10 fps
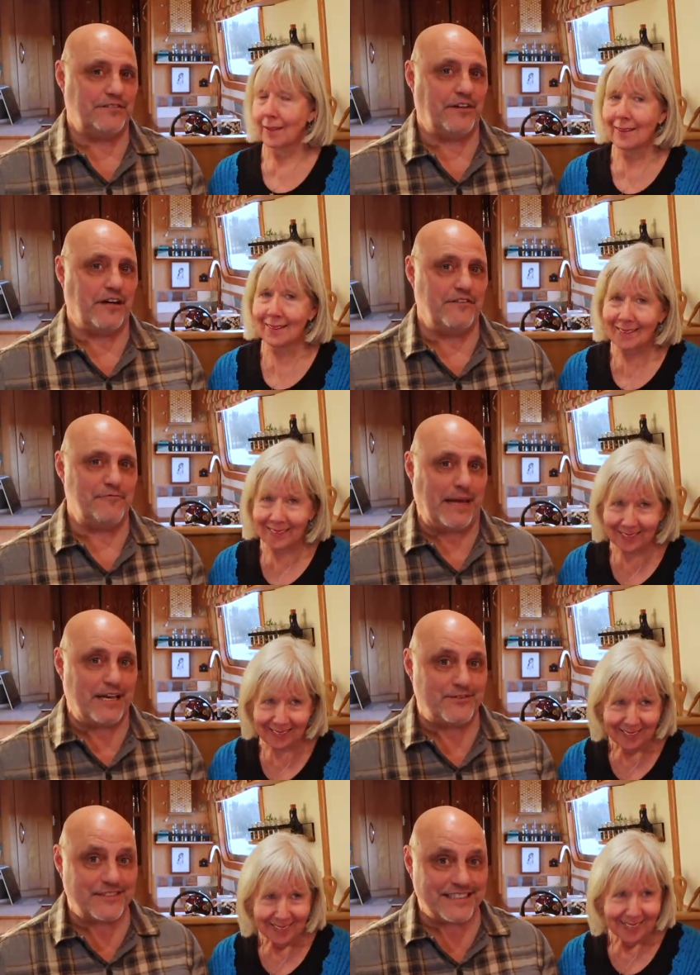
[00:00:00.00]

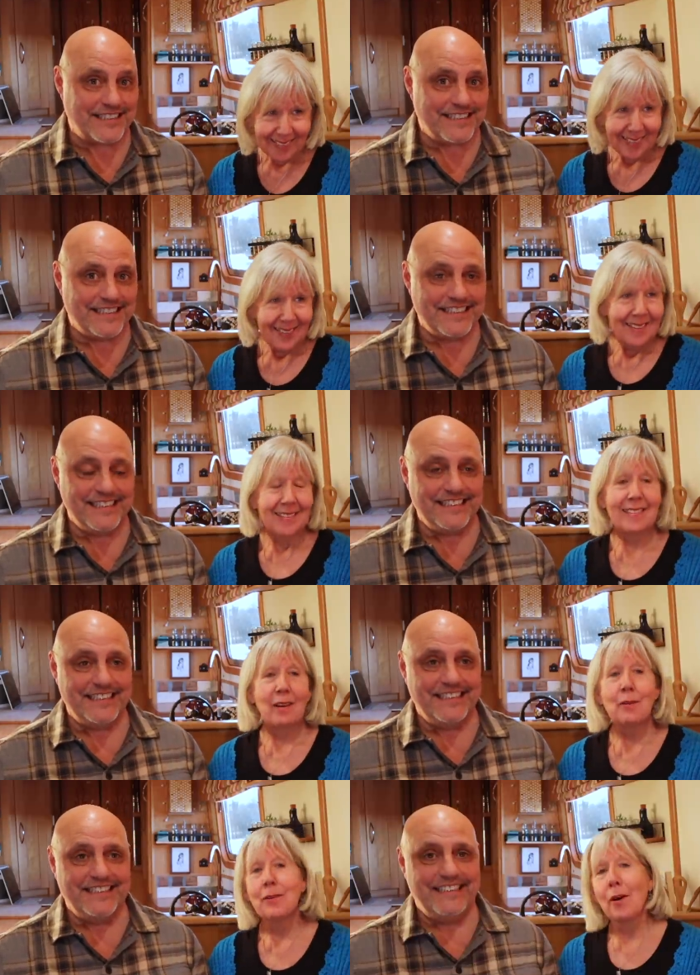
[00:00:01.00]
Speaker 1: £45.
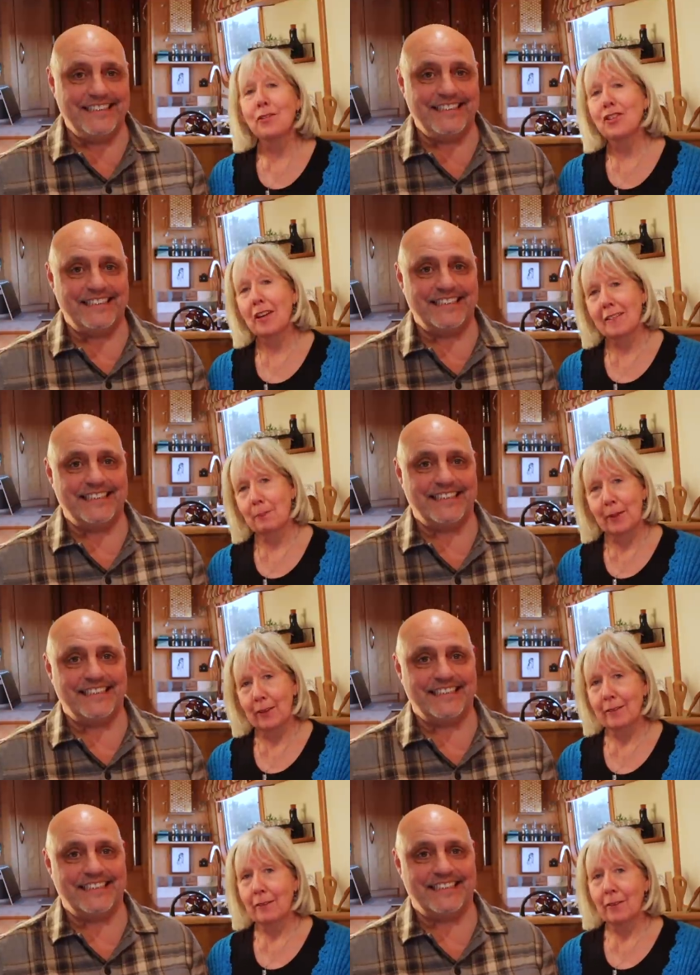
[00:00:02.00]
Speaker 2: So not just
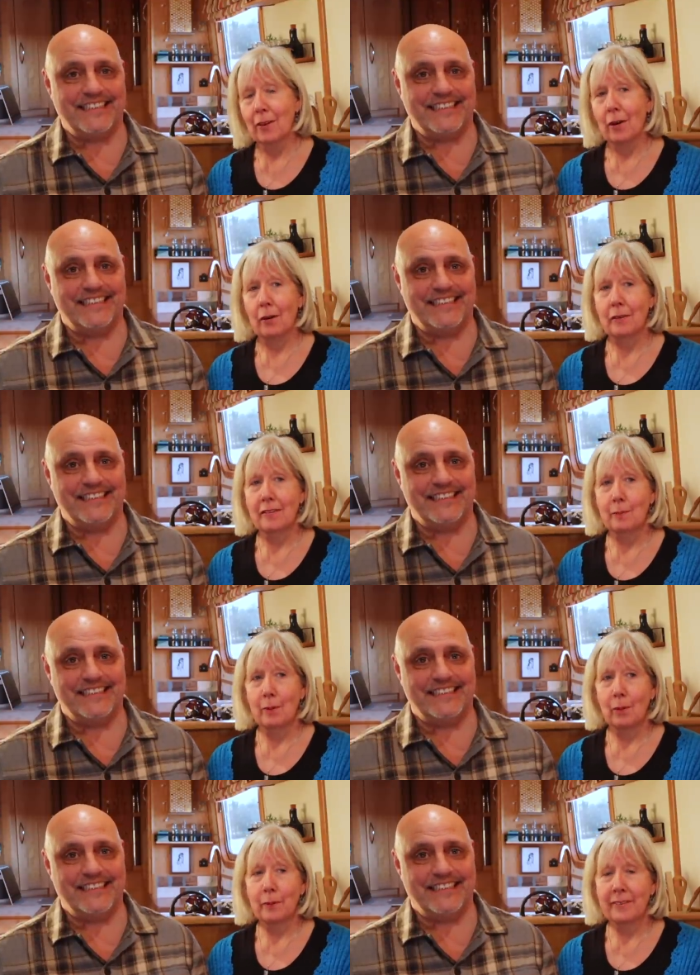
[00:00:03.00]
because of the cost,
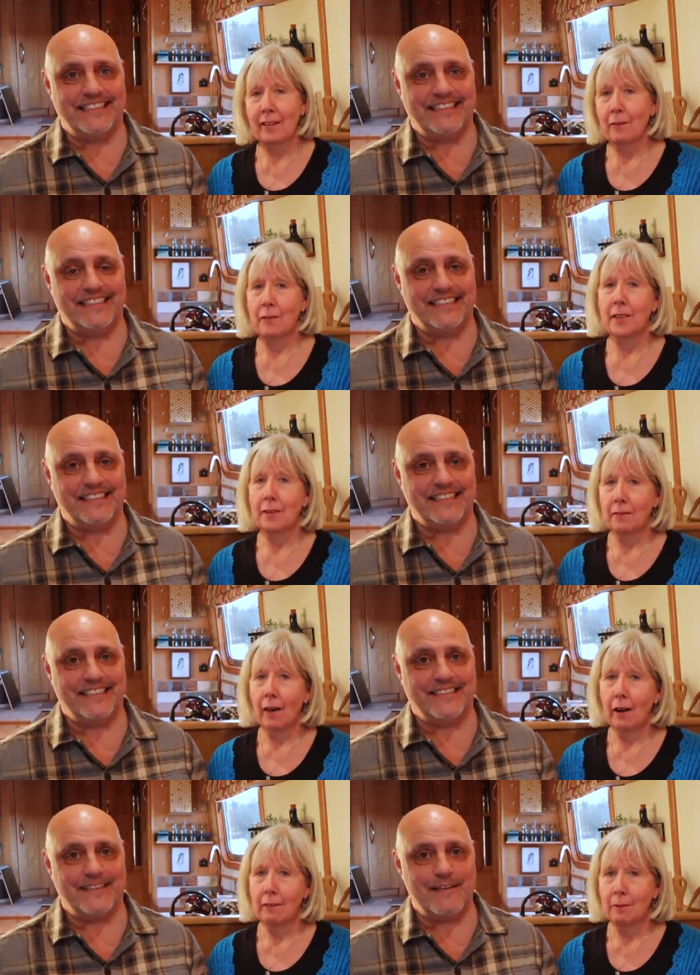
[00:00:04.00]
but also for the
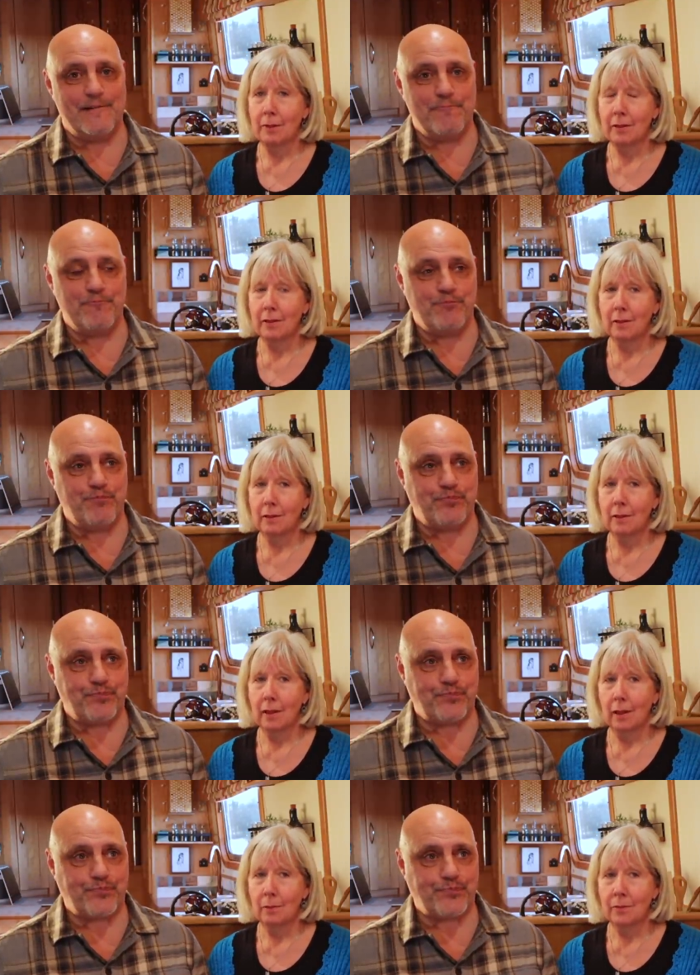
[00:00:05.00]
environment.
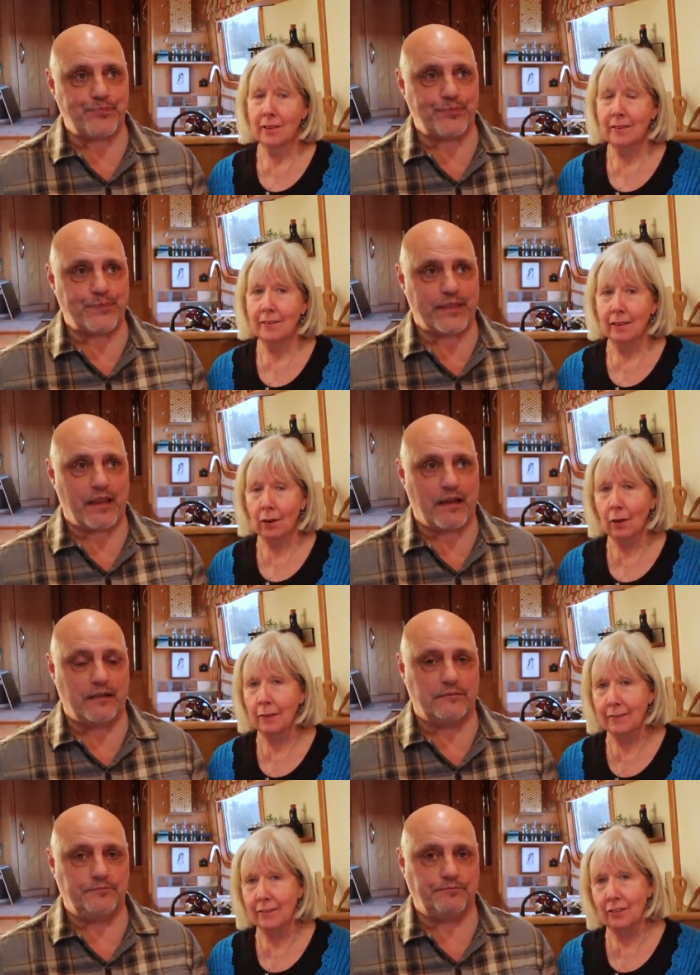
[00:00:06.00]
The
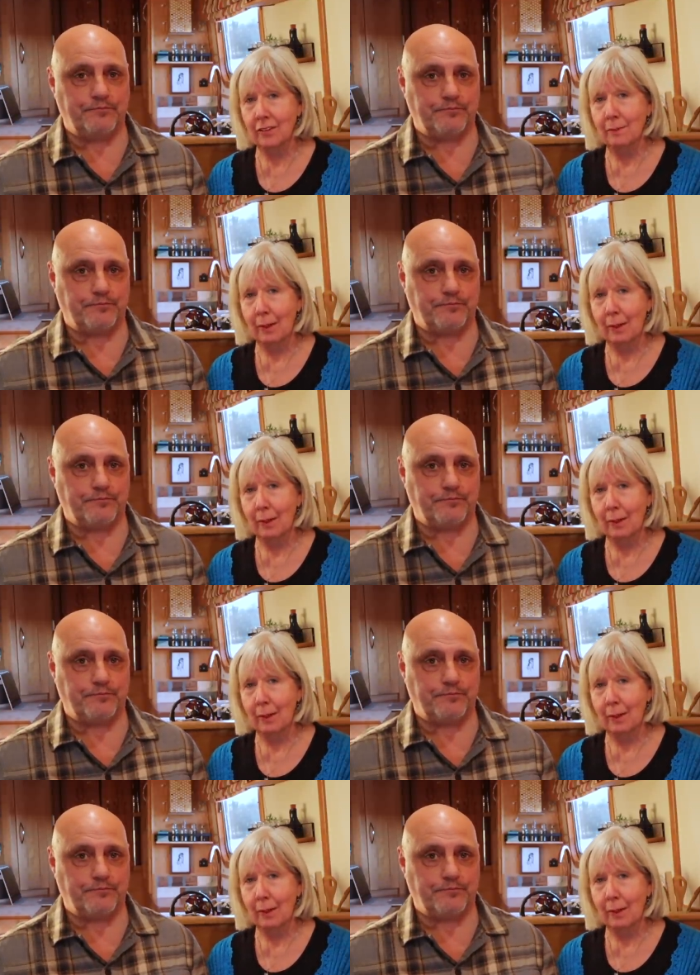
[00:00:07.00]
cost has just